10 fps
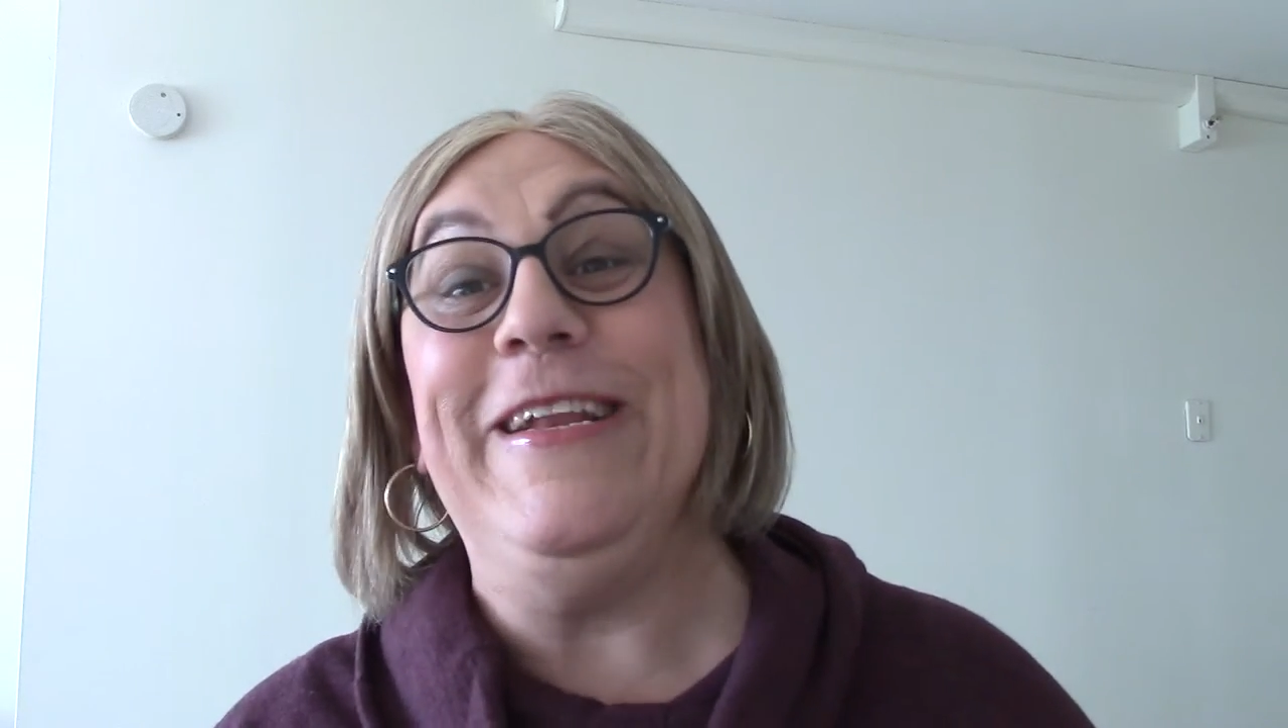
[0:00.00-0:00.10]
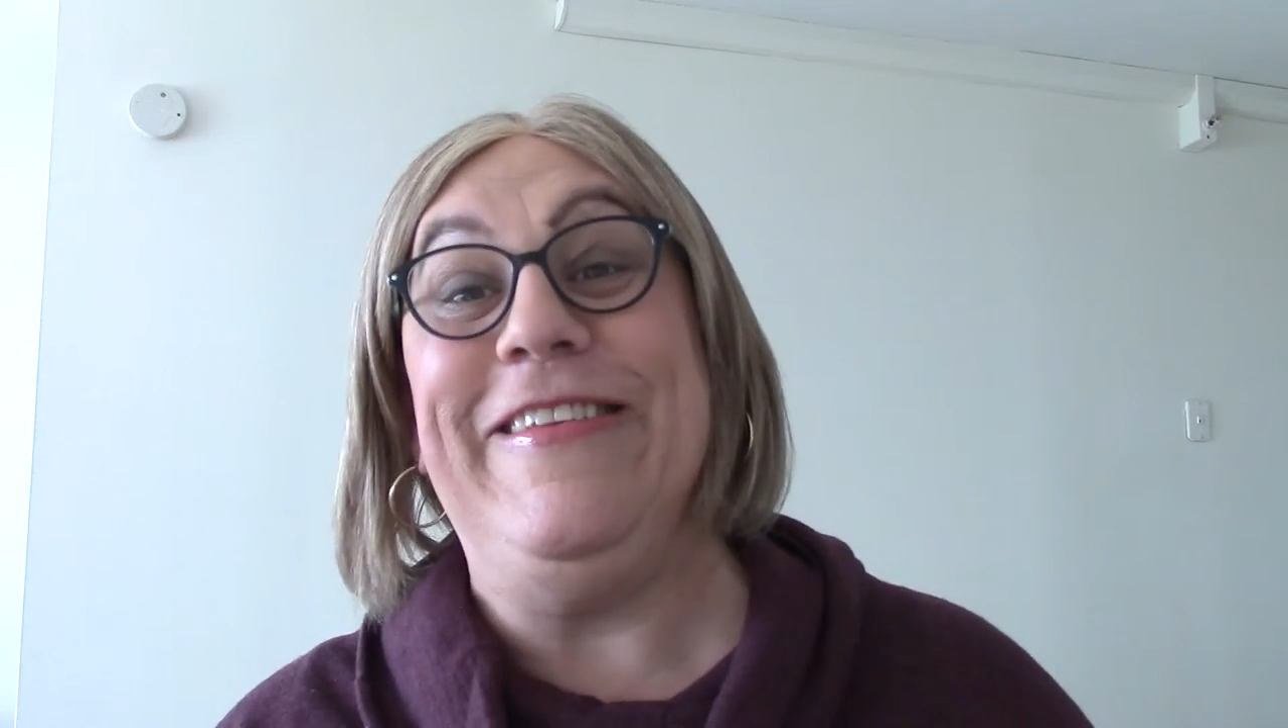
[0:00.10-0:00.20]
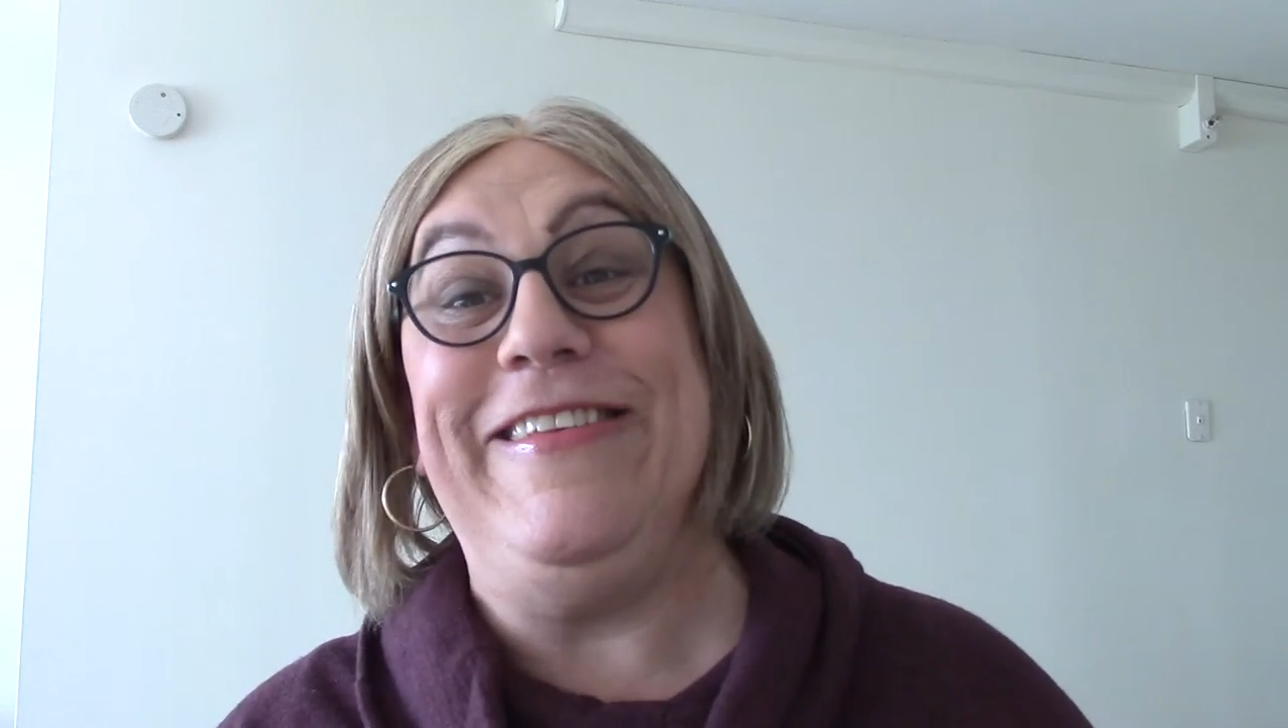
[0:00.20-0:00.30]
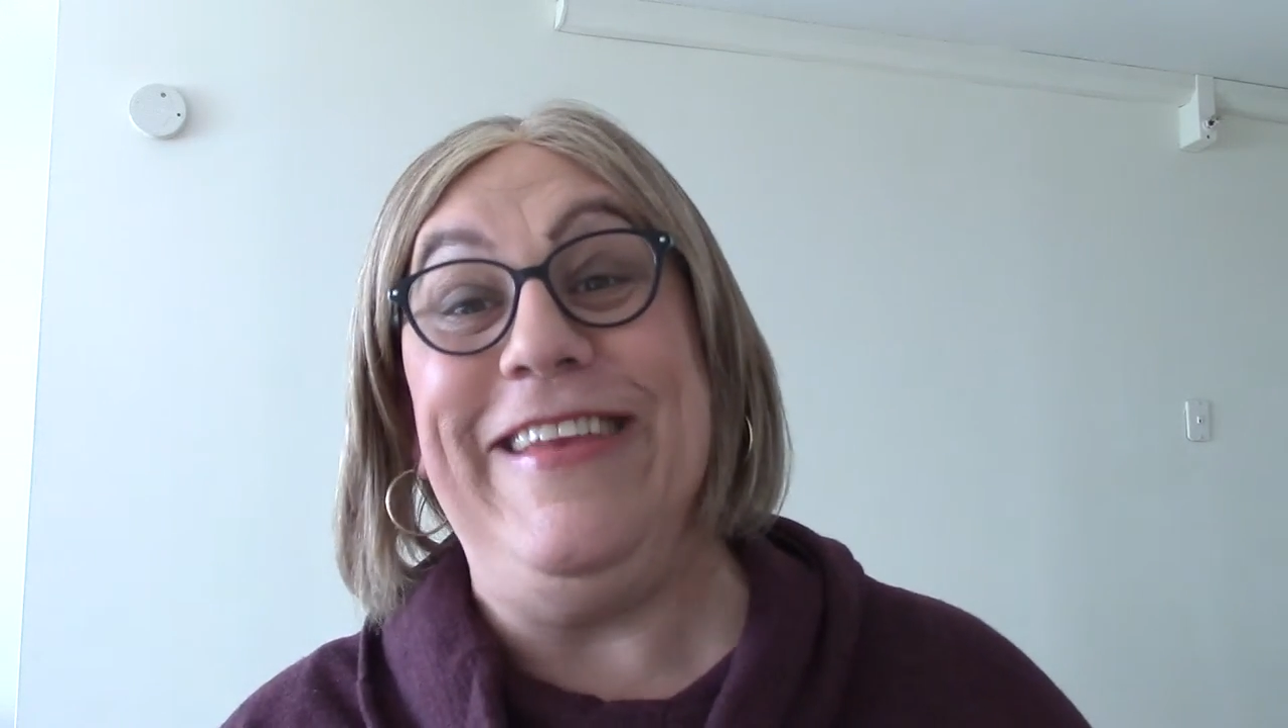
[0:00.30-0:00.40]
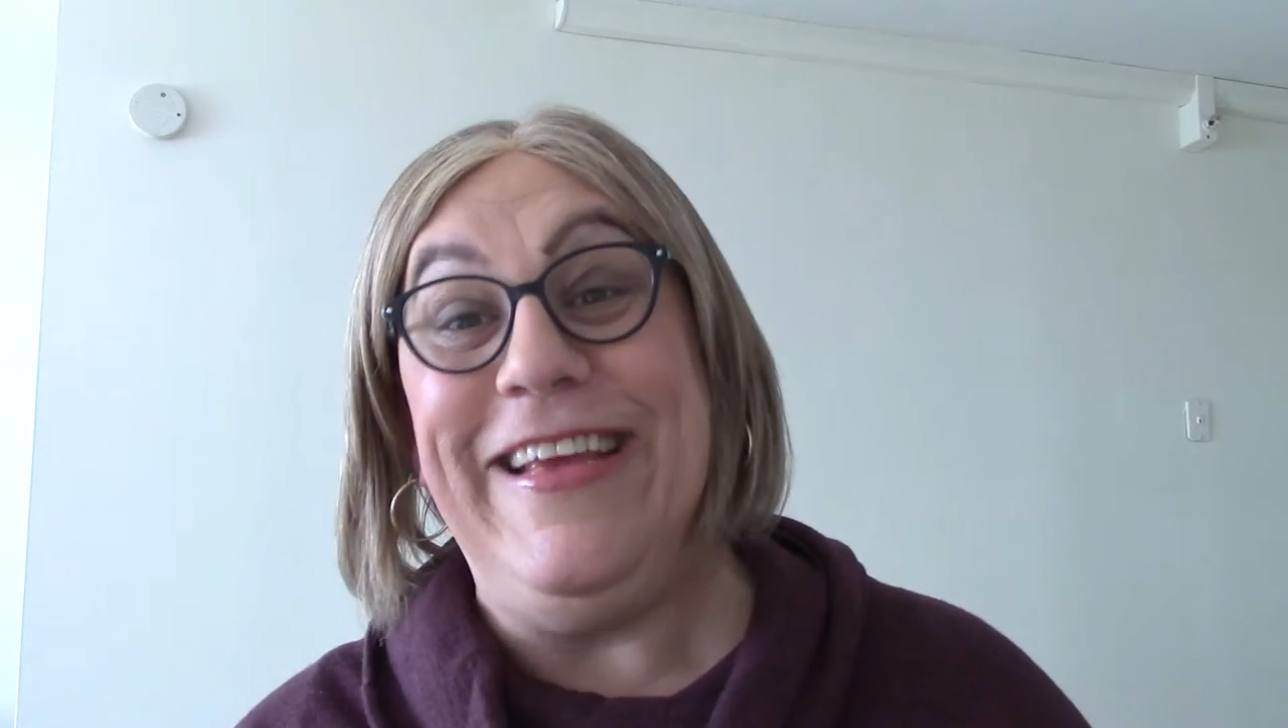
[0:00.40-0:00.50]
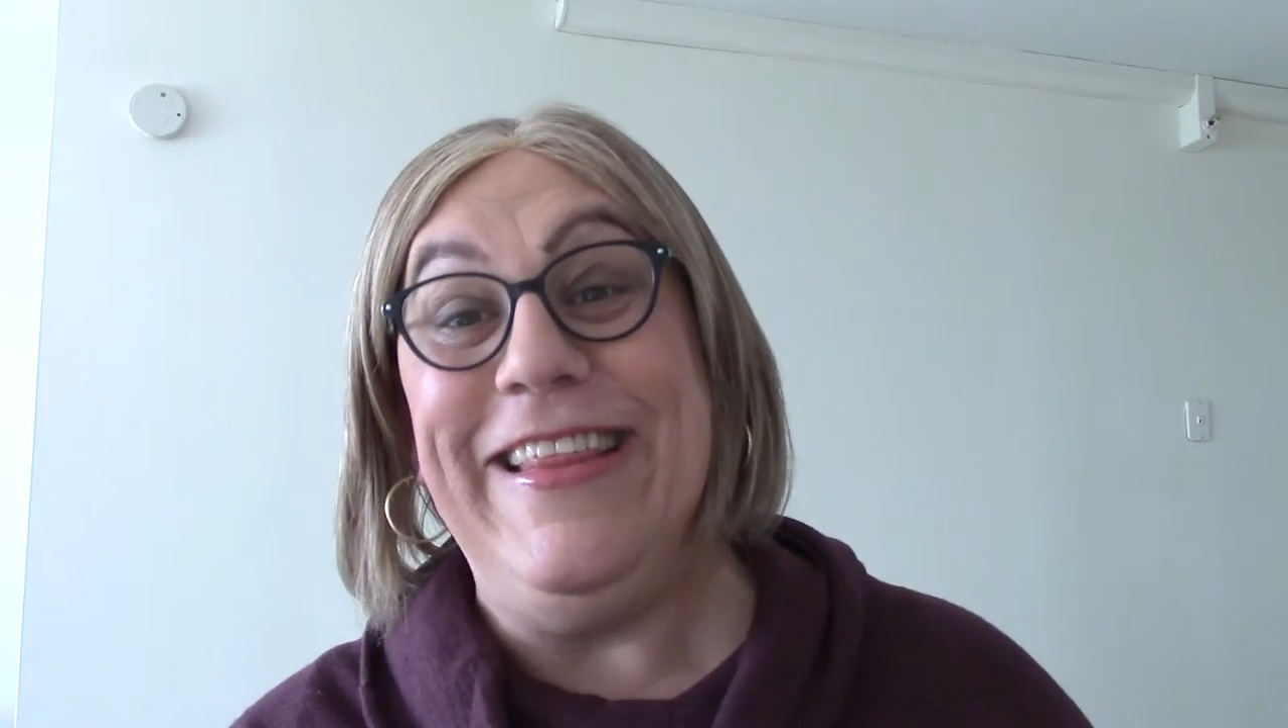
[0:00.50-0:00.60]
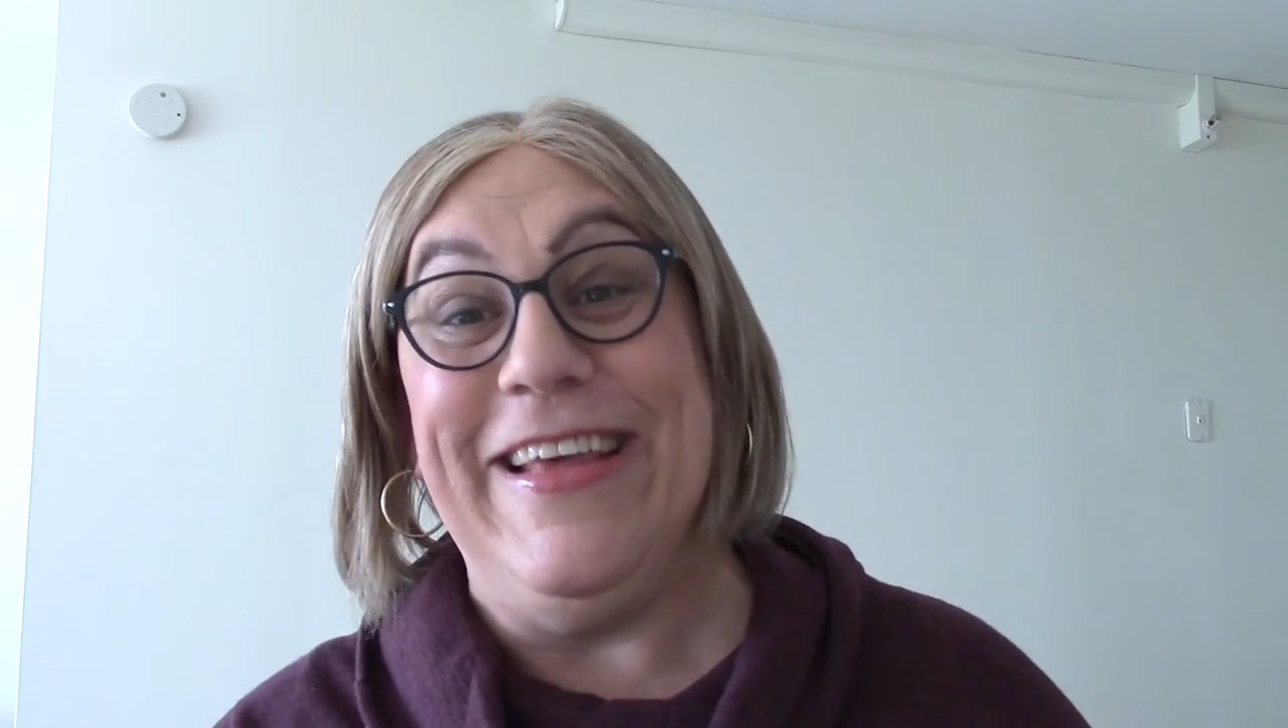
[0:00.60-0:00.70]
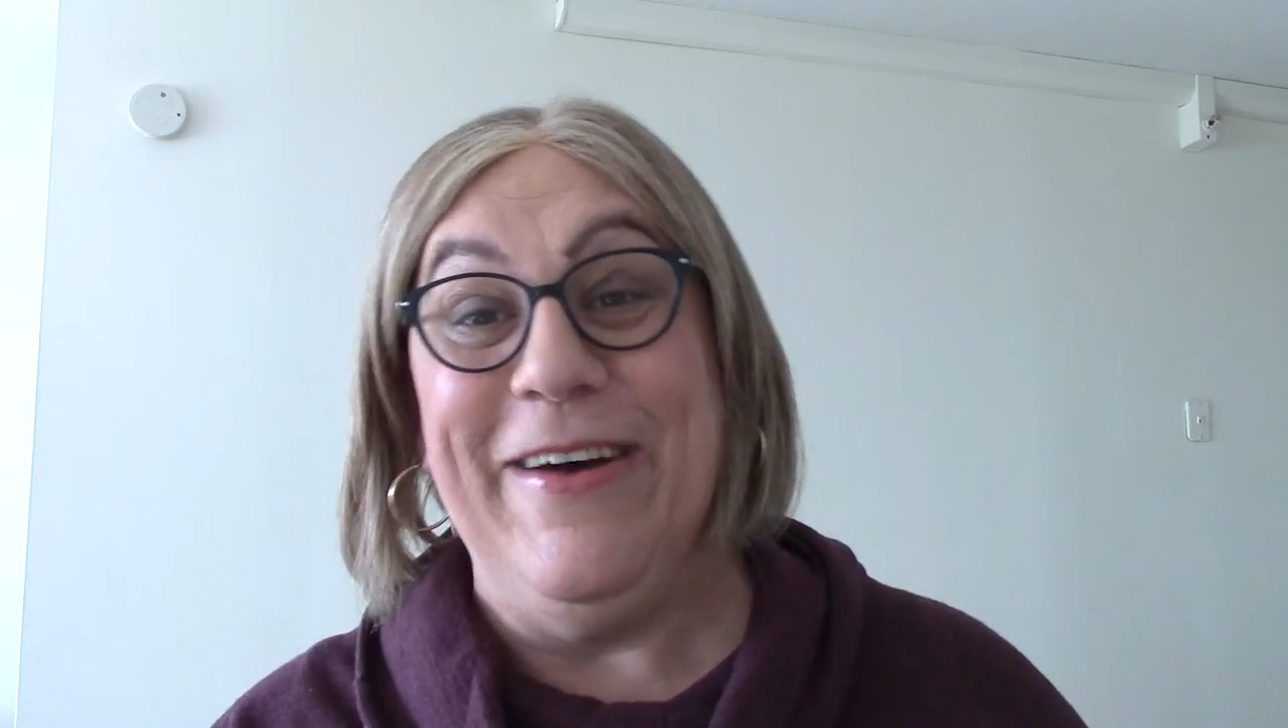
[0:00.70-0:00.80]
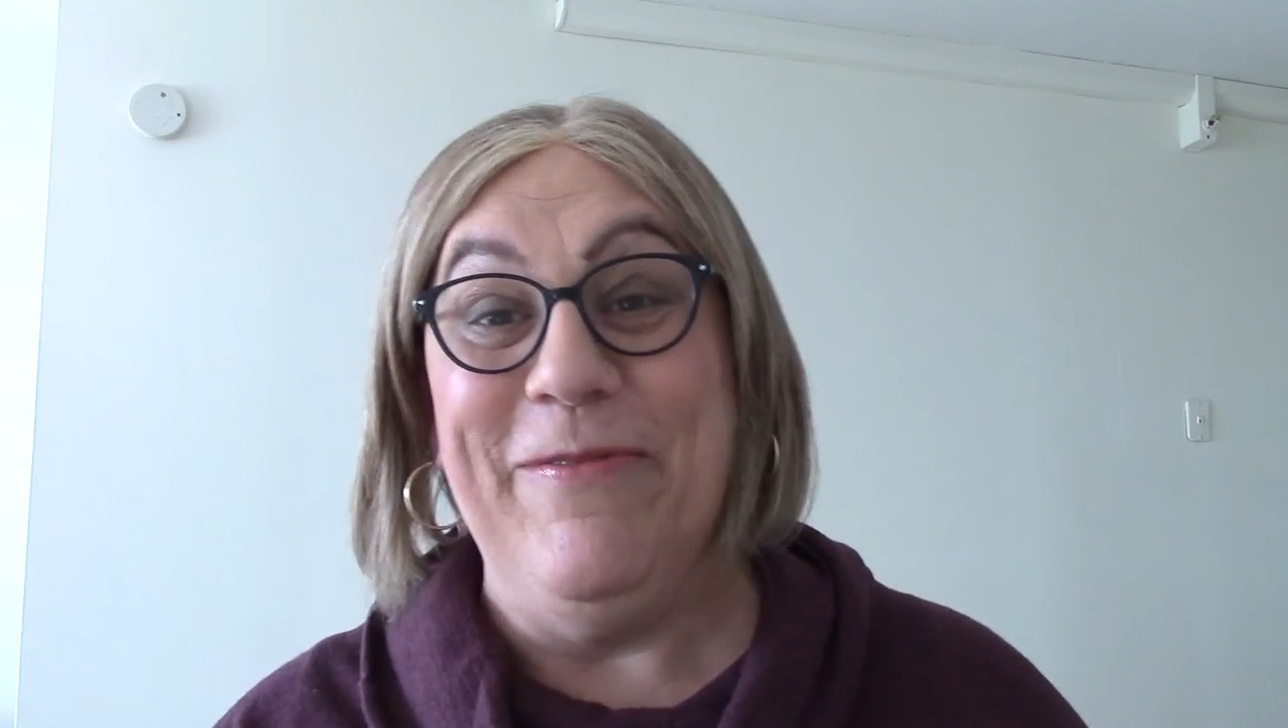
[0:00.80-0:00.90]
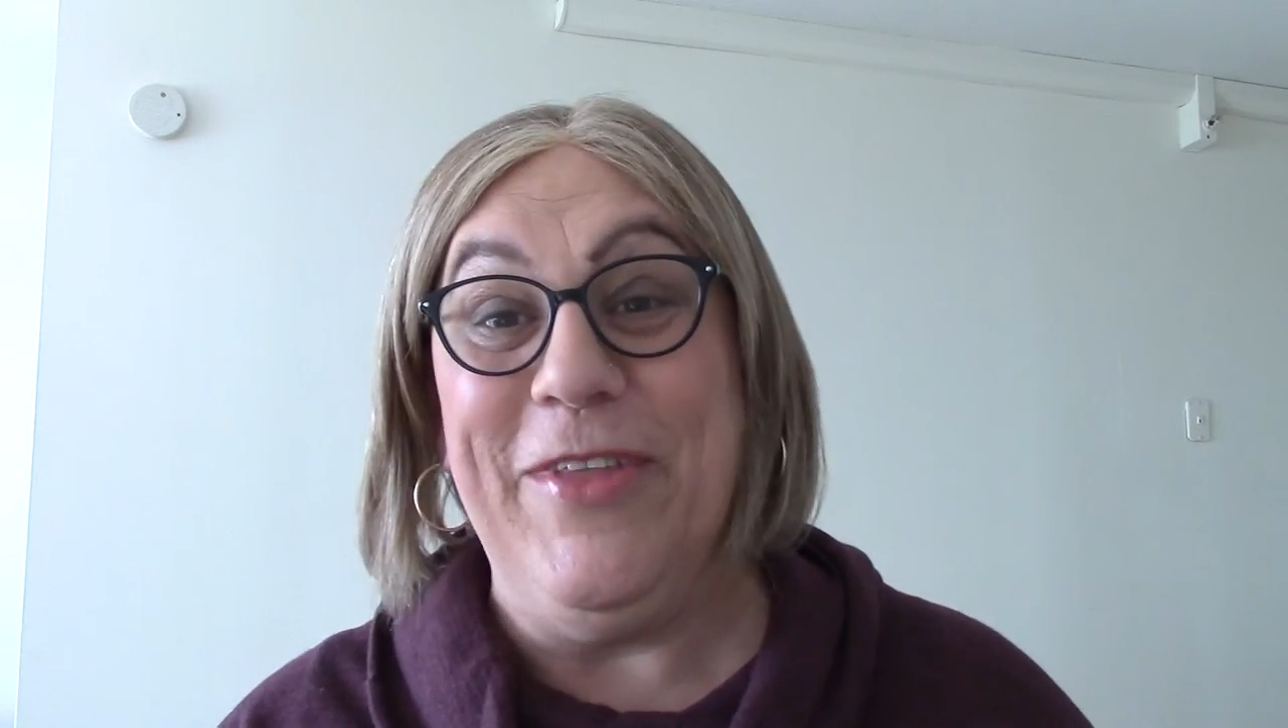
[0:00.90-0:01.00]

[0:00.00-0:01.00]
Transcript: to see them.